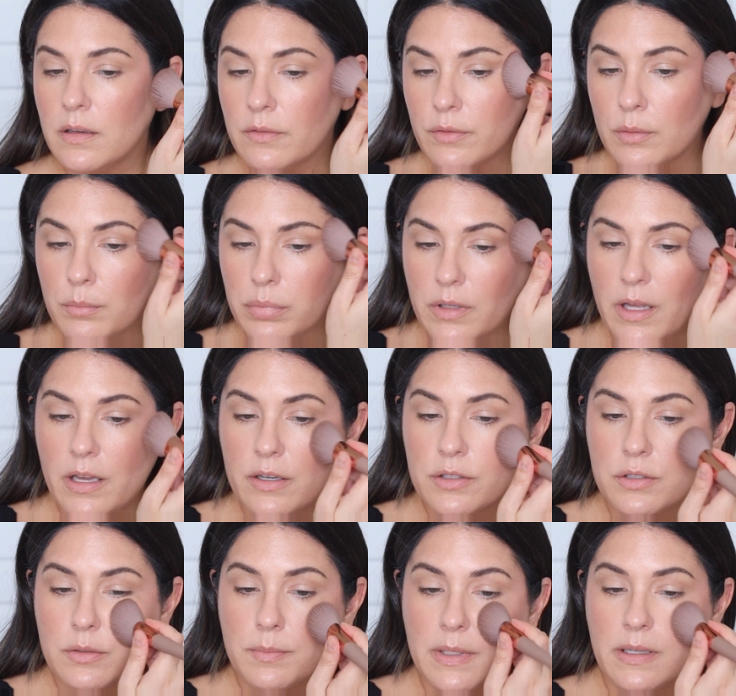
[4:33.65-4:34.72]
for
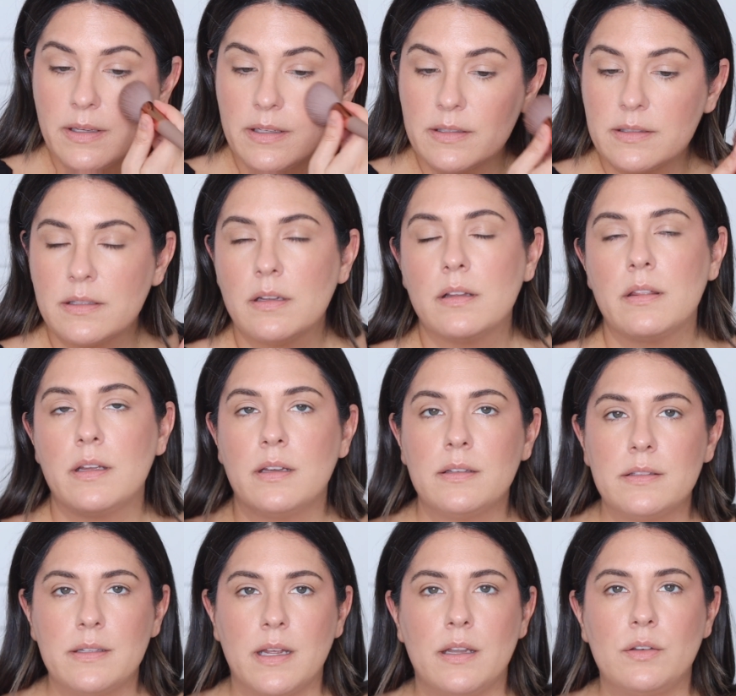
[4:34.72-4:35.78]
blush, because
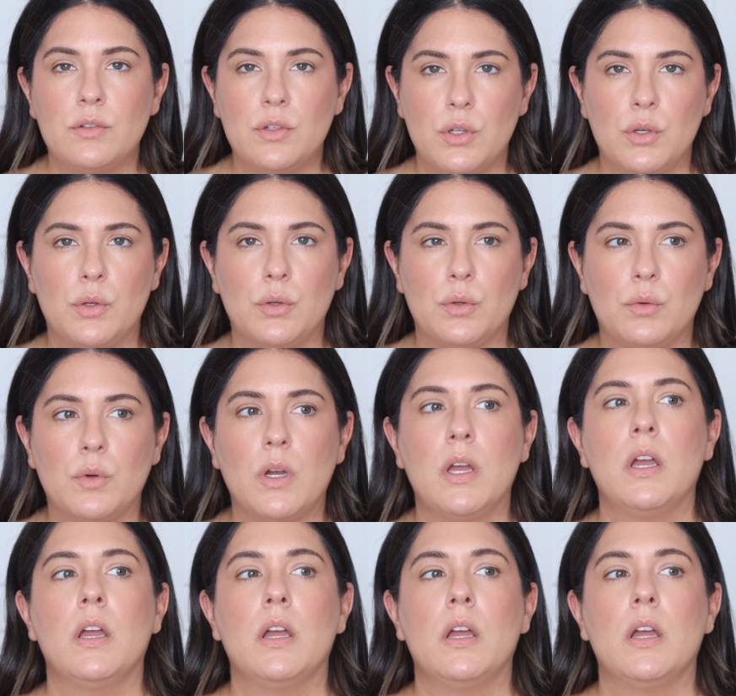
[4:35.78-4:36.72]
things tend to